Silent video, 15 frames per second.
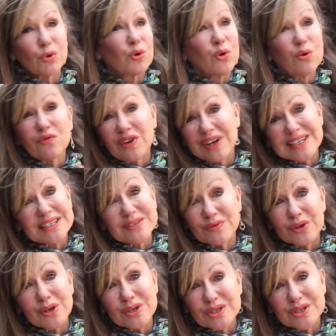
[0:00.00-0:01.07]
or vice
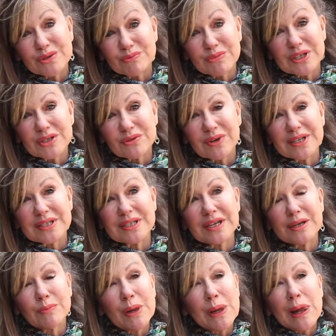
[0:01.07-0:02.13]
versa, me directing
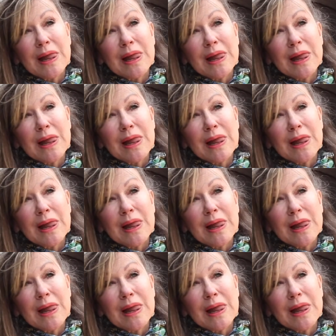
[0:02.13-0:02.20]
him.